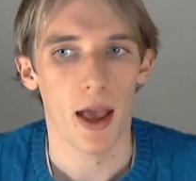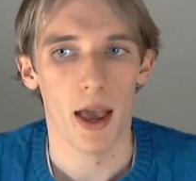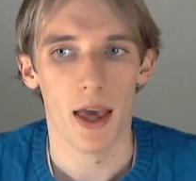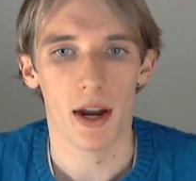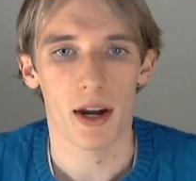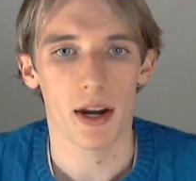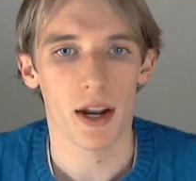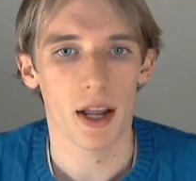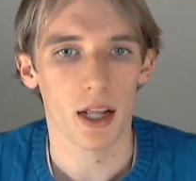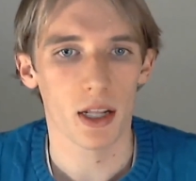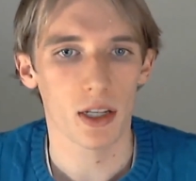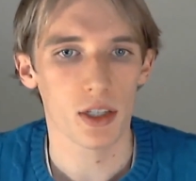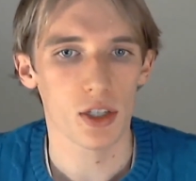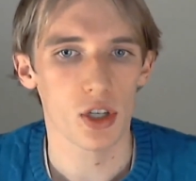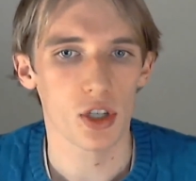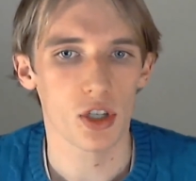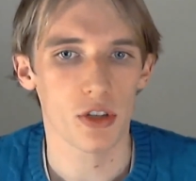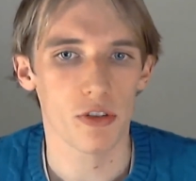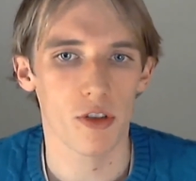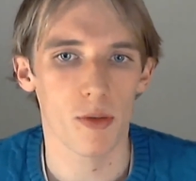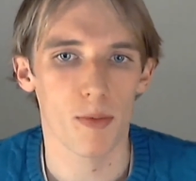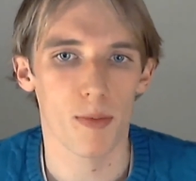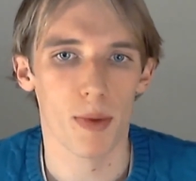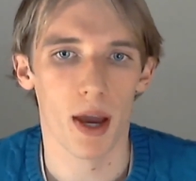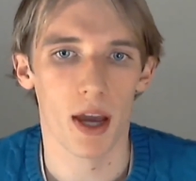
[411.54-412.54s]
An analysis
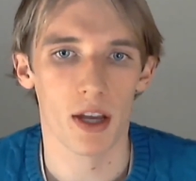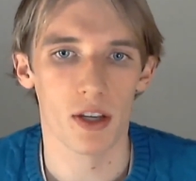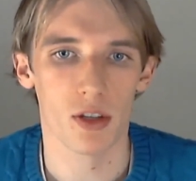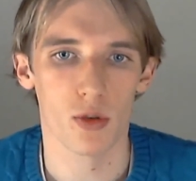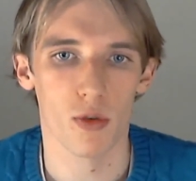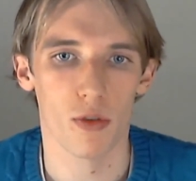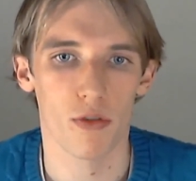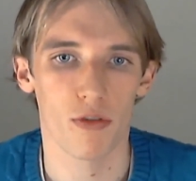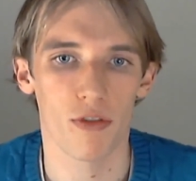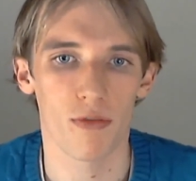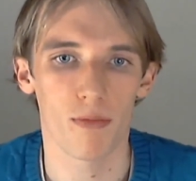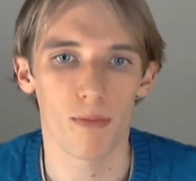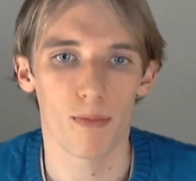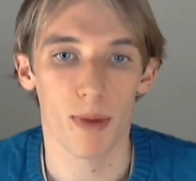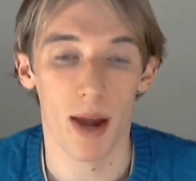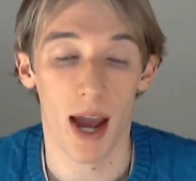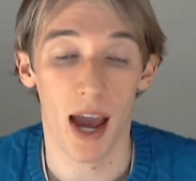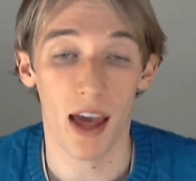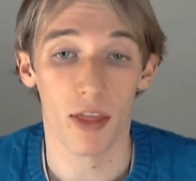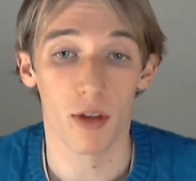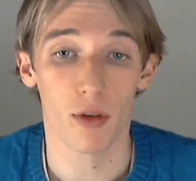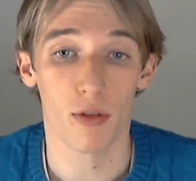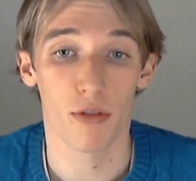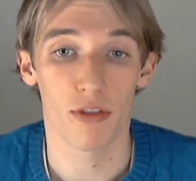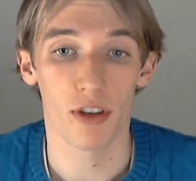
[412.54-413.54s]
of the
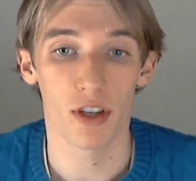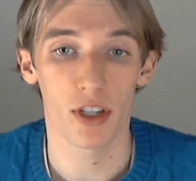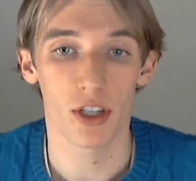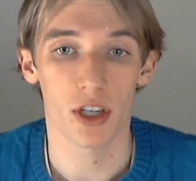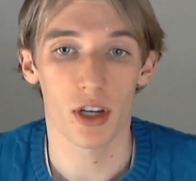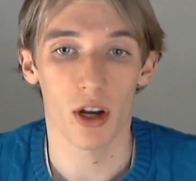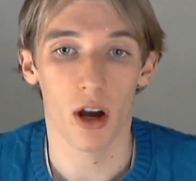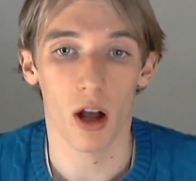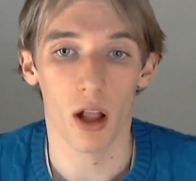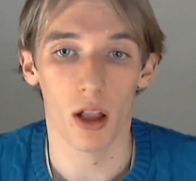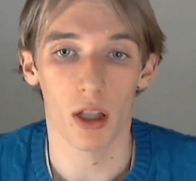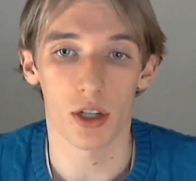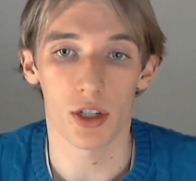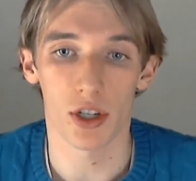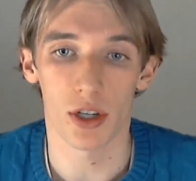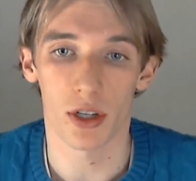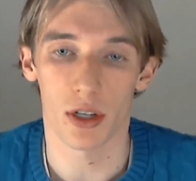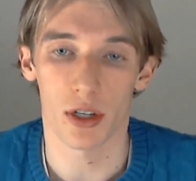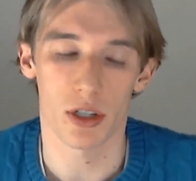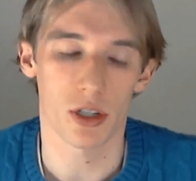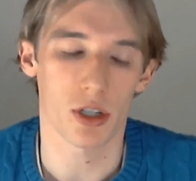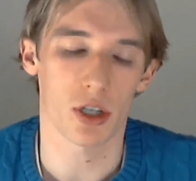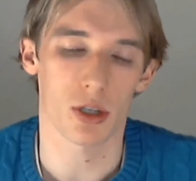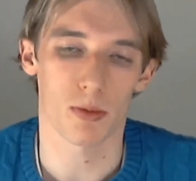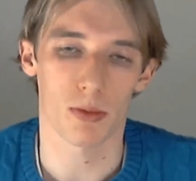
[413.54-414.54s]
pathophysiology,
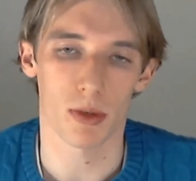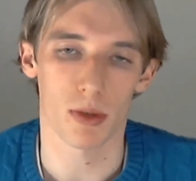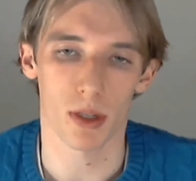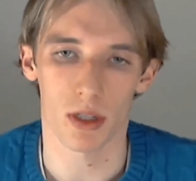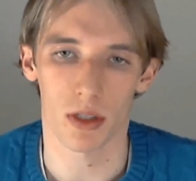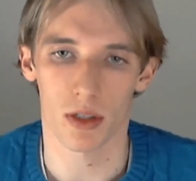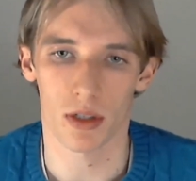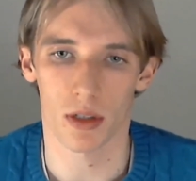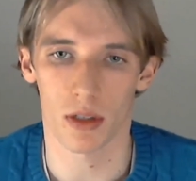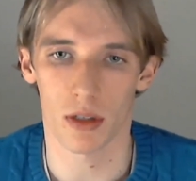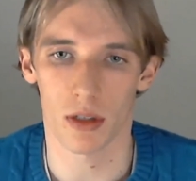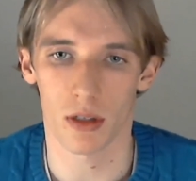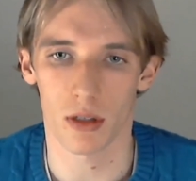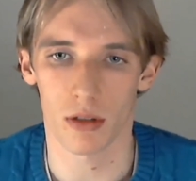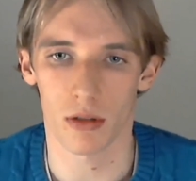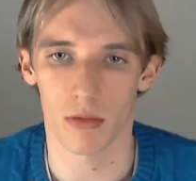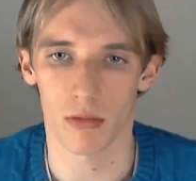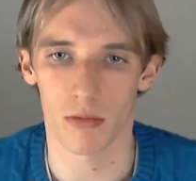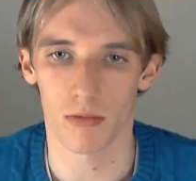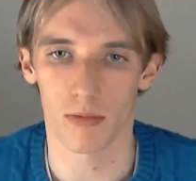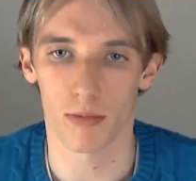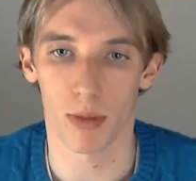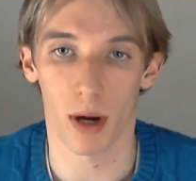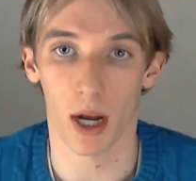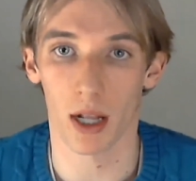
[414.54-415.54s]
that just means the
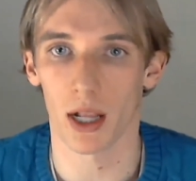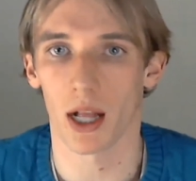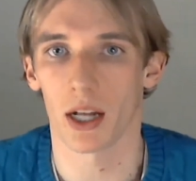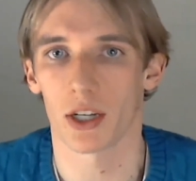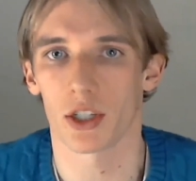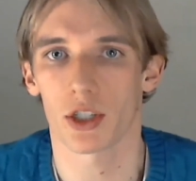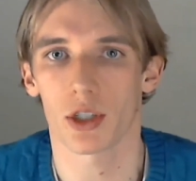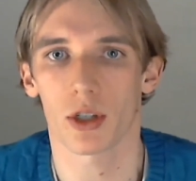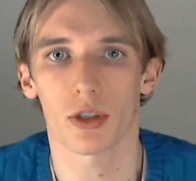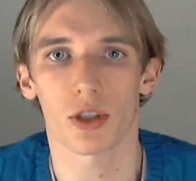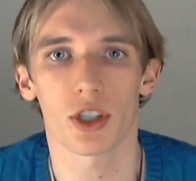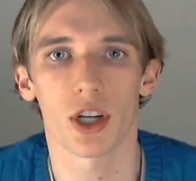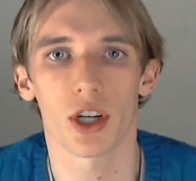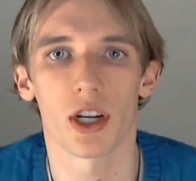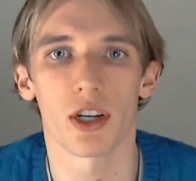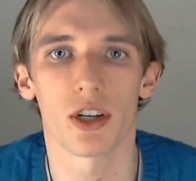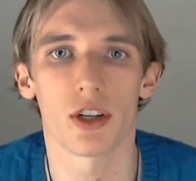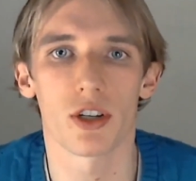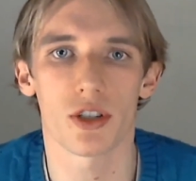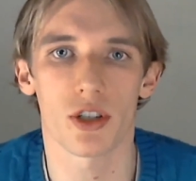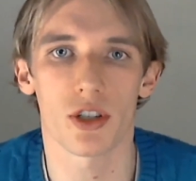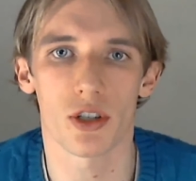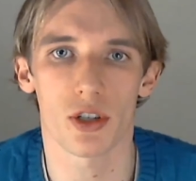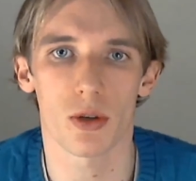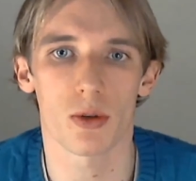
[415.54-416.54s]
biological
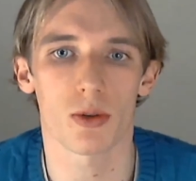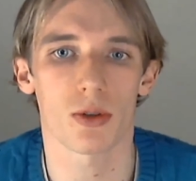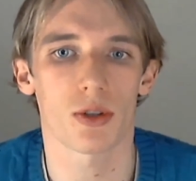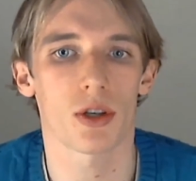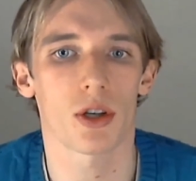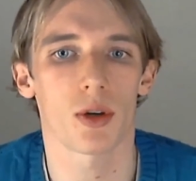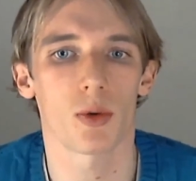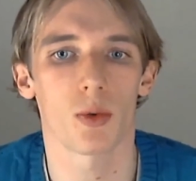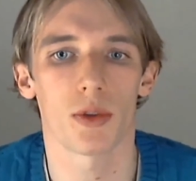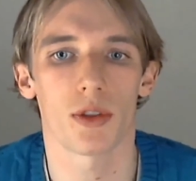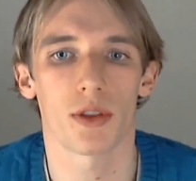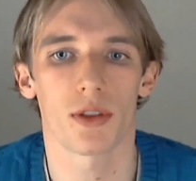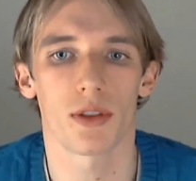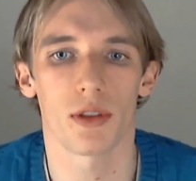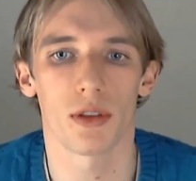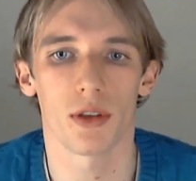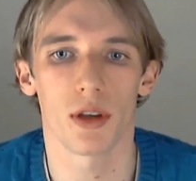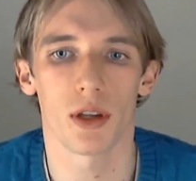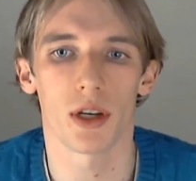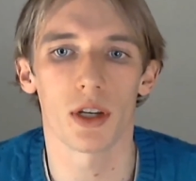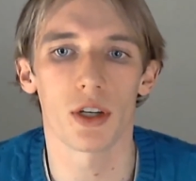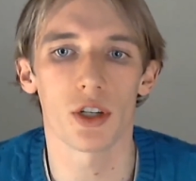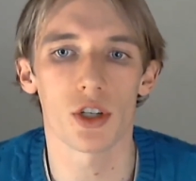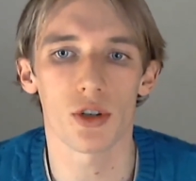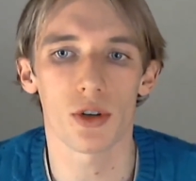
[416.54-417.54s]
changes associated with
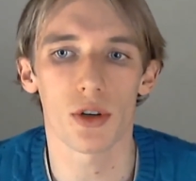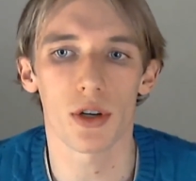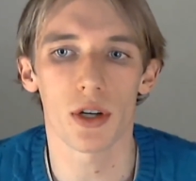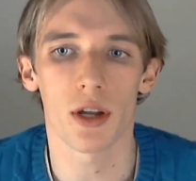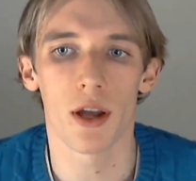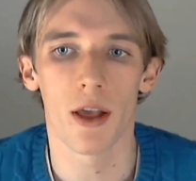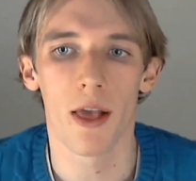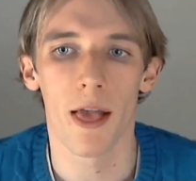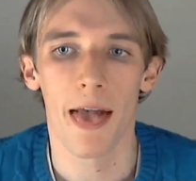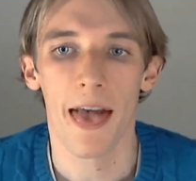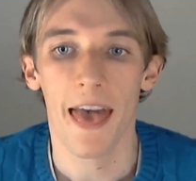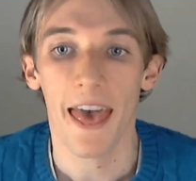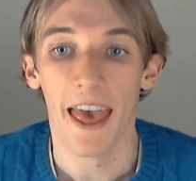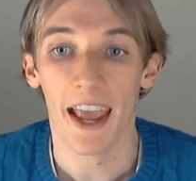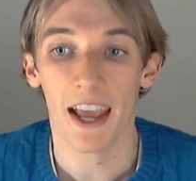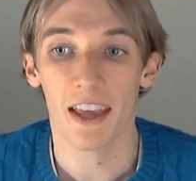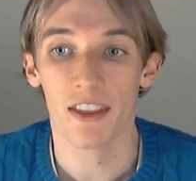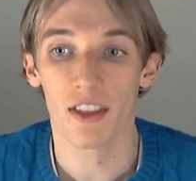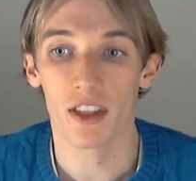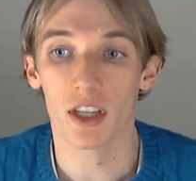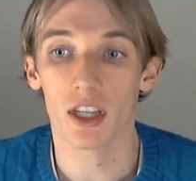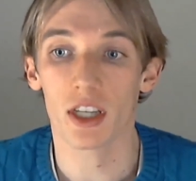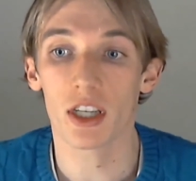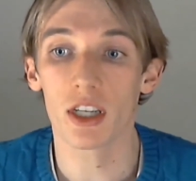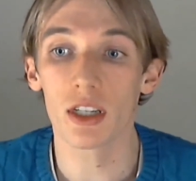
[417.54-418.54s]
an injury,
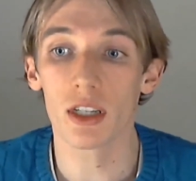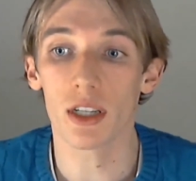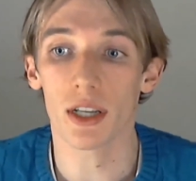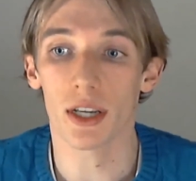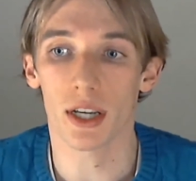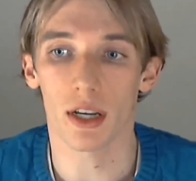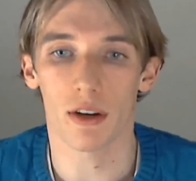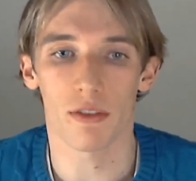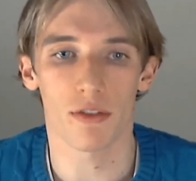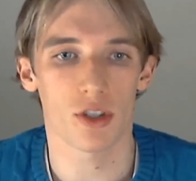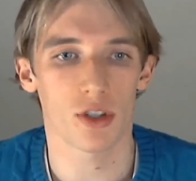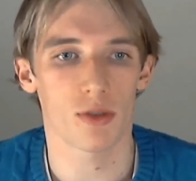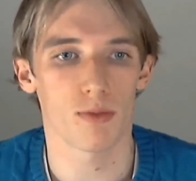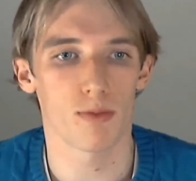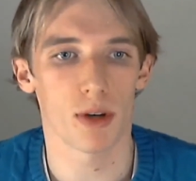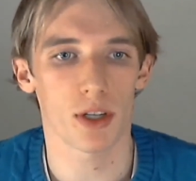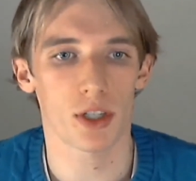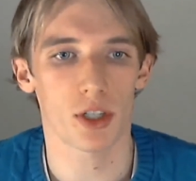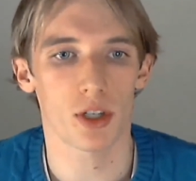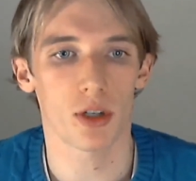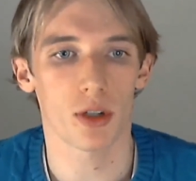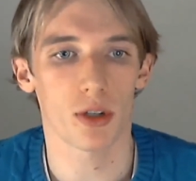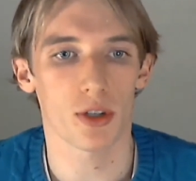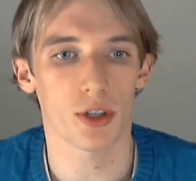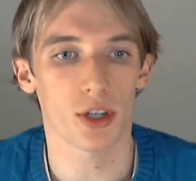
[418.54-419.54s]
and the healing of
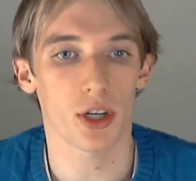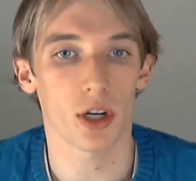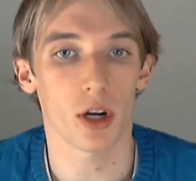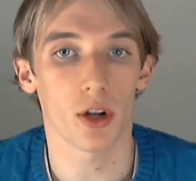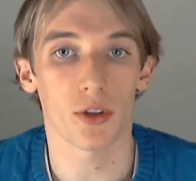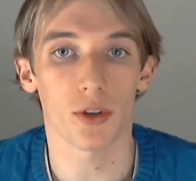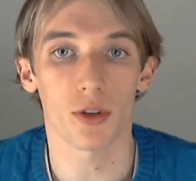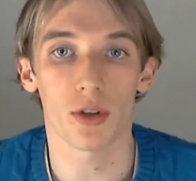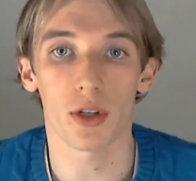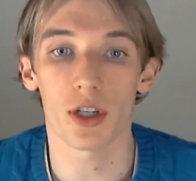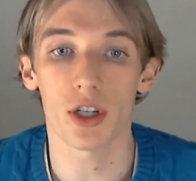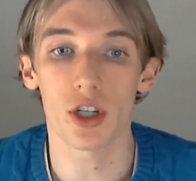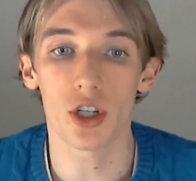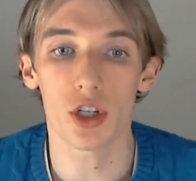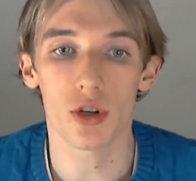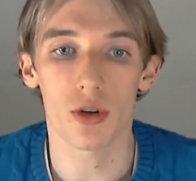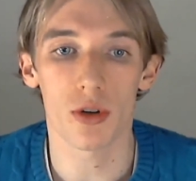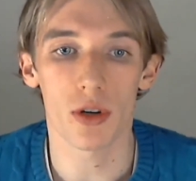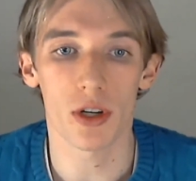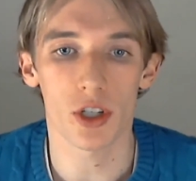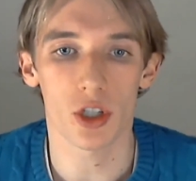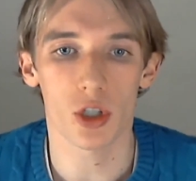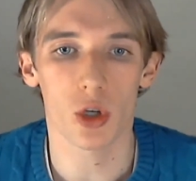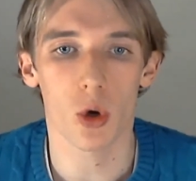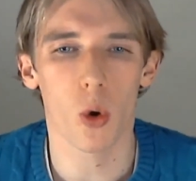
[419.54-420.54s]
musculoskeletal
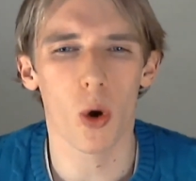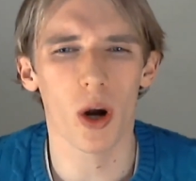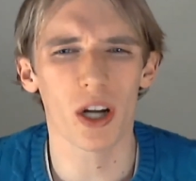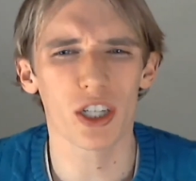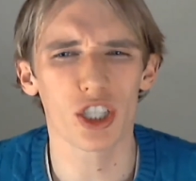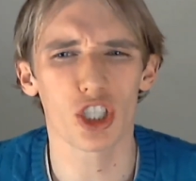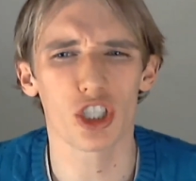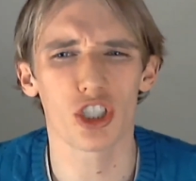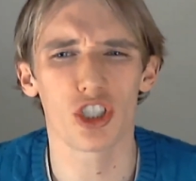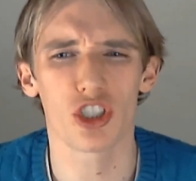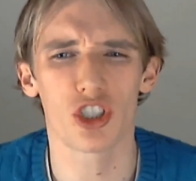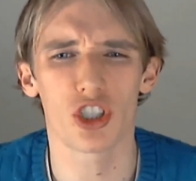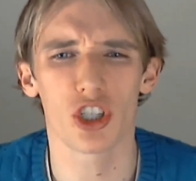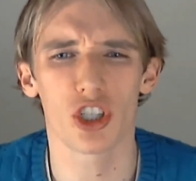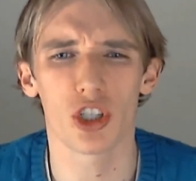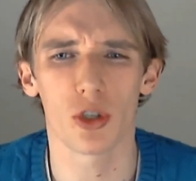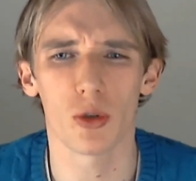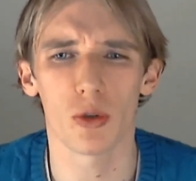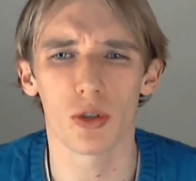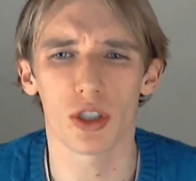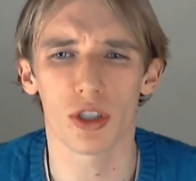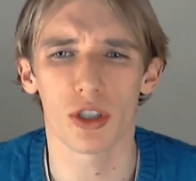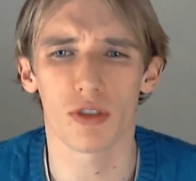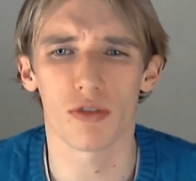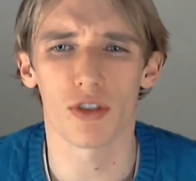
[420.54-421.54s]
injuries questions the
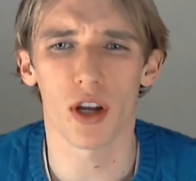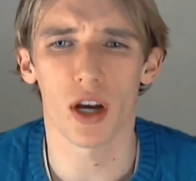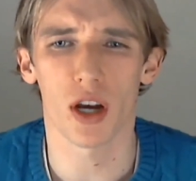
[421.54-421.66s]
use of